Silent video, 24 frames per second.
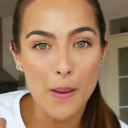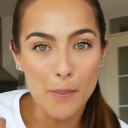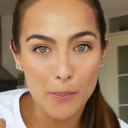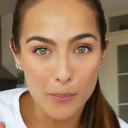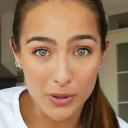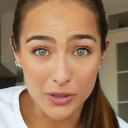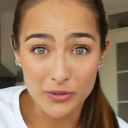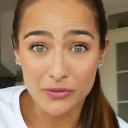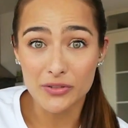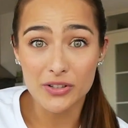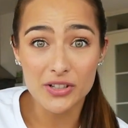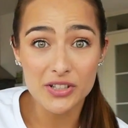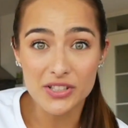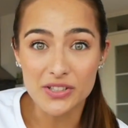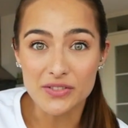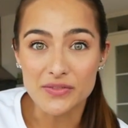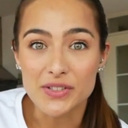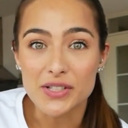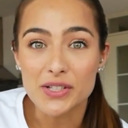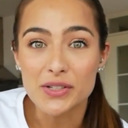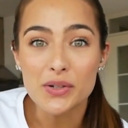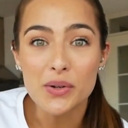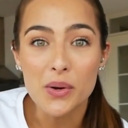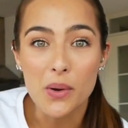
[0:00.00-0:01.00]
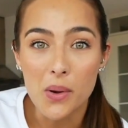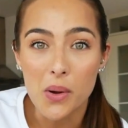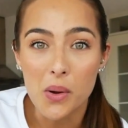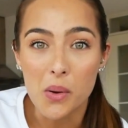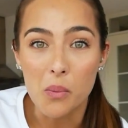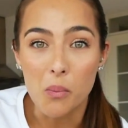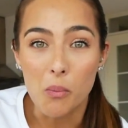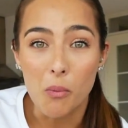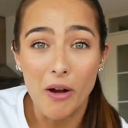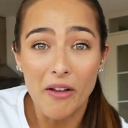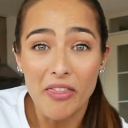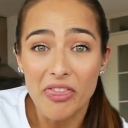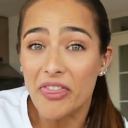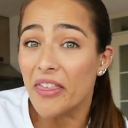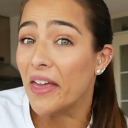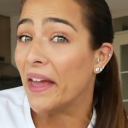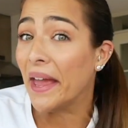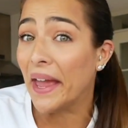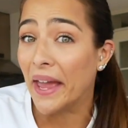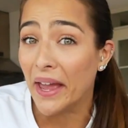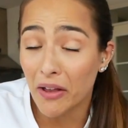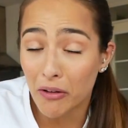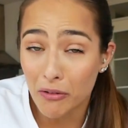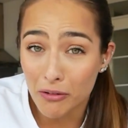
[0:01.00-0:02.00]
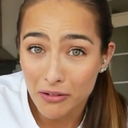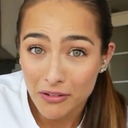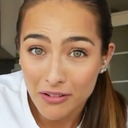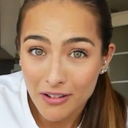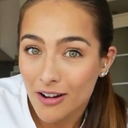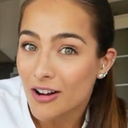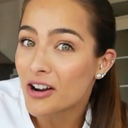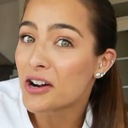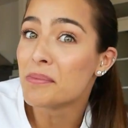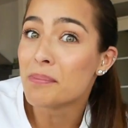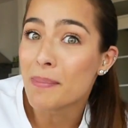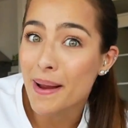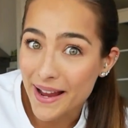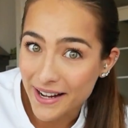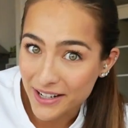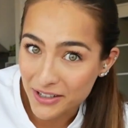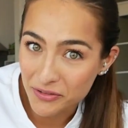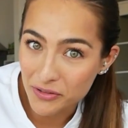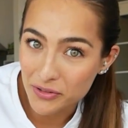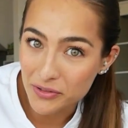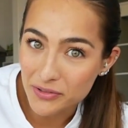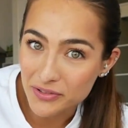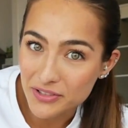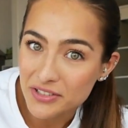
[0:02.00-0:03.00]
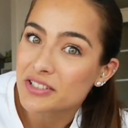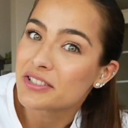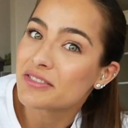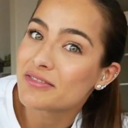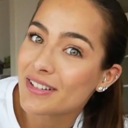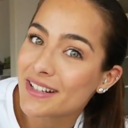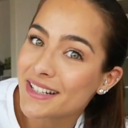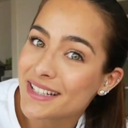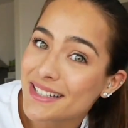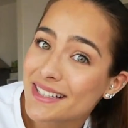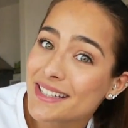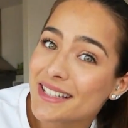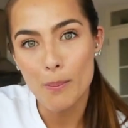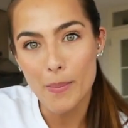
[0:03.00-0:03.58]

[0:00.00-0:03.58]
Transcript: But first of all, what the hell are macros, right?